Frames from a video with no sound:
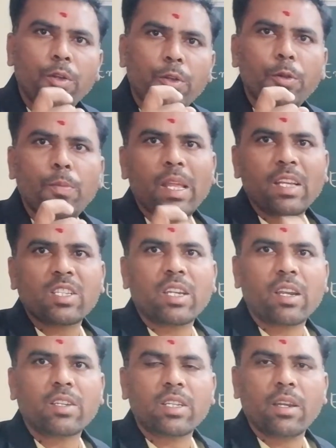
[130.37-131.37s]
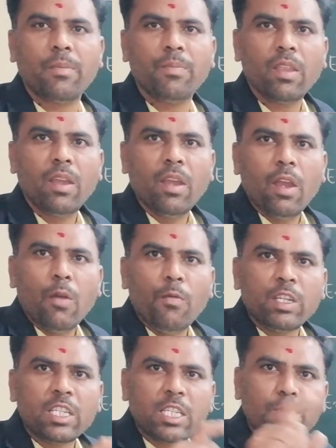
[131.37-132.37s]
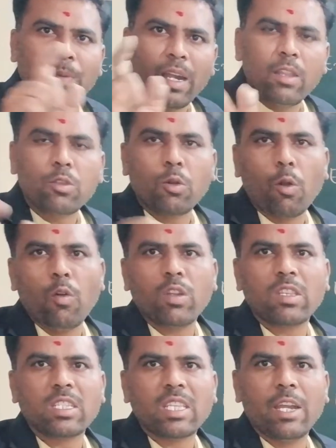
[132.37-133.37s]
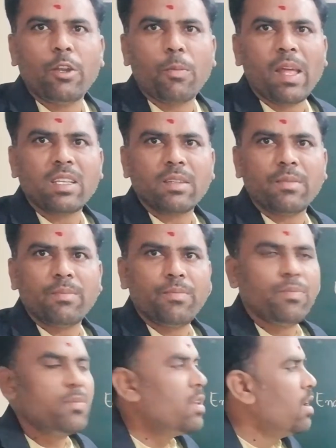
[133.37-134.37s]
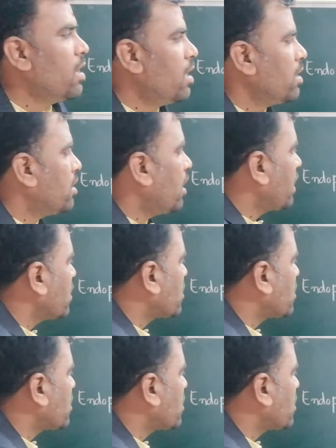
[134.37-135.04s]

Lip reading: tube-like structure which is spread throughout the cytoplasm, that